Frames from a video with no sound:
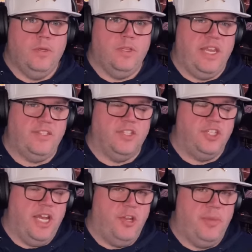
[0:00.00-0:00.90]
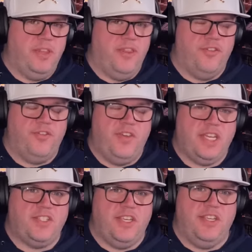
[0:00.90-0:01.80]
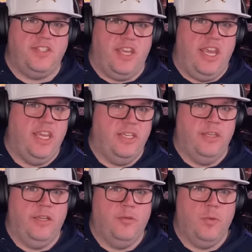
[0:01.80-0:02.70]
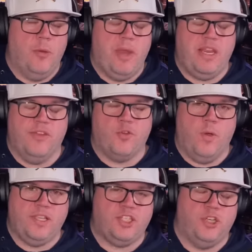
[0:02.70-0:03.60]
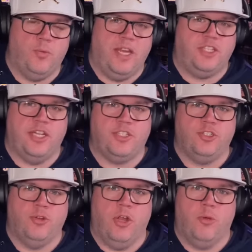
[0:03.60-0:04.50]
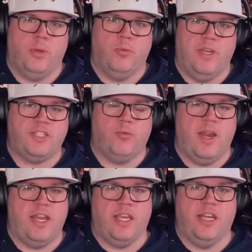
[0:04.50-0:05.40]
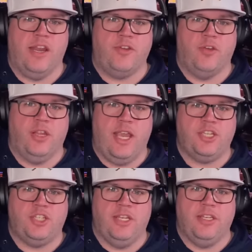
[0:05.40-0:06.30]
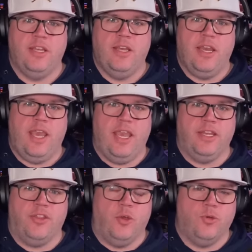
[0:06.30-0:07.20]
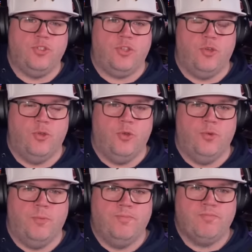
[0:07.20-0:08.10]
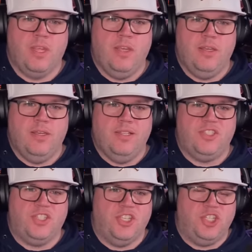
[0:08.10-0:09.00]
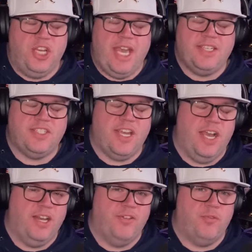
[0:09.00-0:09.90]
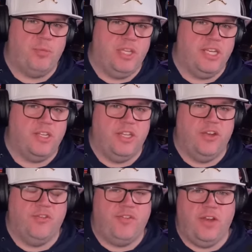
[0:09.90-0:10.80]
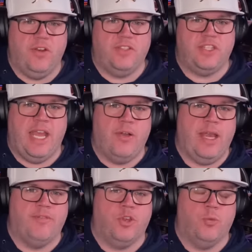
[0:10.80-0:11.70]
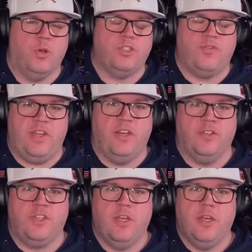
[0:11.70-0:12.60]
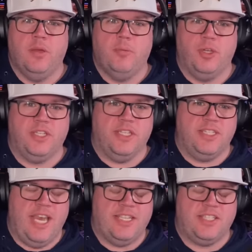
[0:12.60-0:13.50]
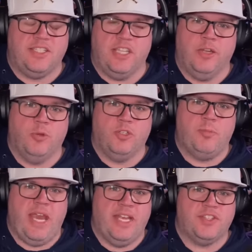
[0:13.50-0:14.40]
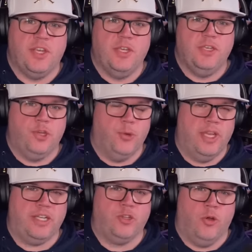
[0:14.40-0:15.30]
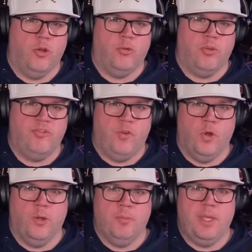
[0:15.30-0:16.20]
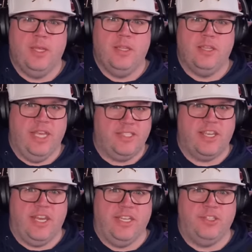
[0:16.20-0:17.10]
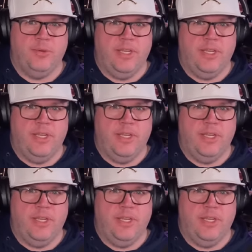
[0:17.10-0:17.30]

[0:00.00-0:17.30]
Ladies and gentlemen, the fix is in. While many have questioned why Justin Trudeau would risk running in another election, and those who suggest kind of political interference now have their worst fears put to the test as the Liberals pass new electoral reform. Let's get into